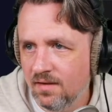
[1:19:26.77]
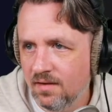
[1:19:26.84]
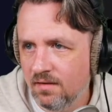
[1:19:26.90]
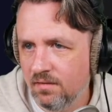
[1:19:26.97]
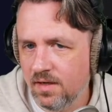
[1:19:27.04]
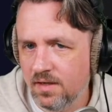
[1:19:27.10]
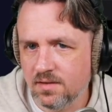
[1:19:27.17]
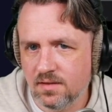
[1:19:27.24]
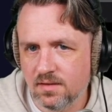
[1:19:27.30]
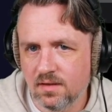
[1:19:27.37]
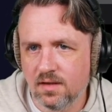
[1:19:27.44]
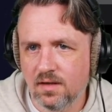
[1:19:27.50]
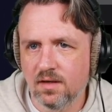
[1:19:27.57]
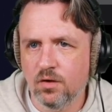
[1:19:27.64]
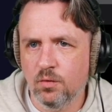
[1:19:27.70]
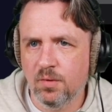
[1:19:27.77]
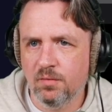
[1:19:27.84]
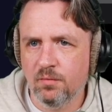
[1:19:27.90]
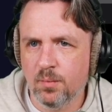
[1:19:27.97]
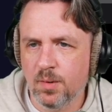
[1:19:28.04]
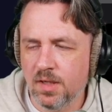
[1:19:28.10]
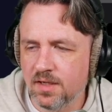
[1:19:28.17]
All right, I hope
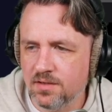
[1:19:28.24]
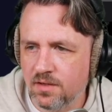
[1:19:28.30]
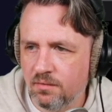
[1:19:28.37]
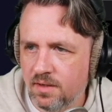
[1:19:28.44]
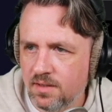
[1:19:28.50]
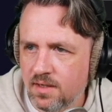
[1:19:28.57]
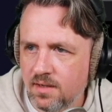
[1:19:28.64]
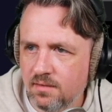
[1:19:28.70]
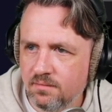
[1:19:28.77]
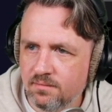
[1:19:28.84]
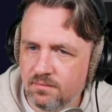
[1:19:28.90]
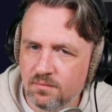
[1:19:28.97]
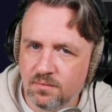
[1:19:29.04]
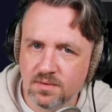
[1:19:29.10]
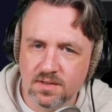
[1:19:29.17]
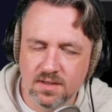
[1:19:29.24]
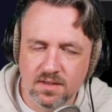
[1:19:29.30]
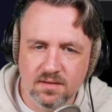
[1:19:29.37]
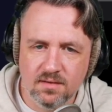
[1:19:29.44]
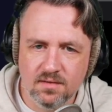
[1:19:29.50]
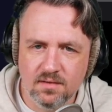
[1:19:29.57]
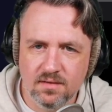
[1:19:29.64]
everybody has a great day. We'll see
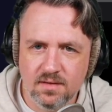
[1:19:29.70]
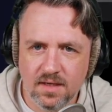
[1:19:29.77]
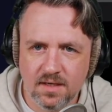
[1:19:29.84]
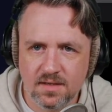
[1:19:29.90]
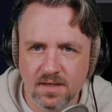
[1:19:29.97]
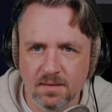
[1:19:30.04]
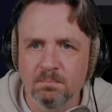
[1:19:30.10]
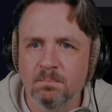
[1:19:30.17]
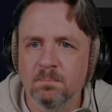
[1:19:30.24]
you next time.